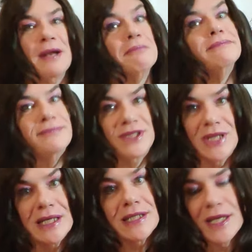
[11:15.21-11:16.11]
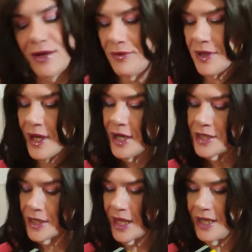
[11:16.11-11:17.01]
And just to give you the
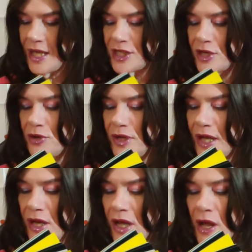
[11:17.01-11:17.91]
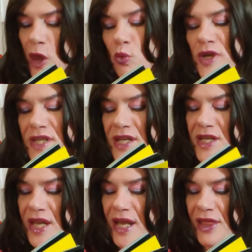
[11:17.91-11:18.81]
geist again, yes, you could get
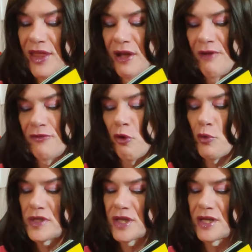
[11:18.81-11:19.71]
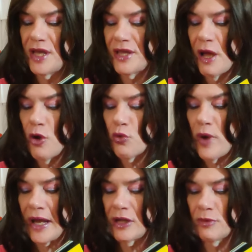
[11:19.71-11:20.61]
wizard teeth. Four wizard teeth
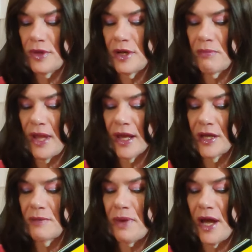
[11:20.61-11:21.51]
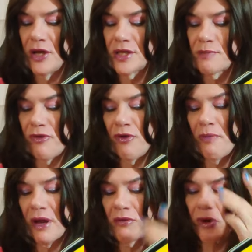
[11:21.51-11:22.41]
rattled within a blackened pouch
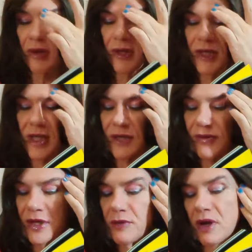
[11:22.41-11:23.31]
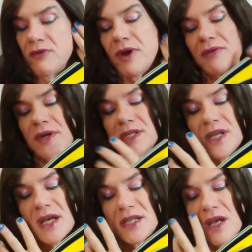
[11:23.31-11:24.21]
before battle, roll a d6 for each one. For every
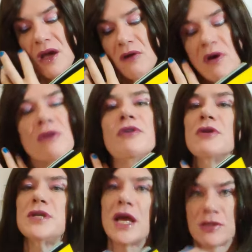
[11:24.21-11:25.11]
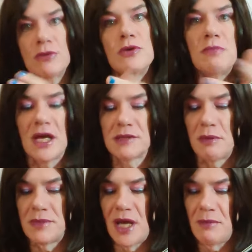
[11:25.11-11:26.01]
six, one of your attacks will do
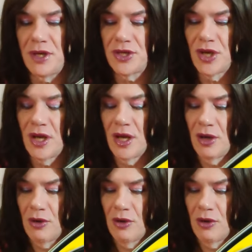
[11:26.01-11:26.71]
maximum damage.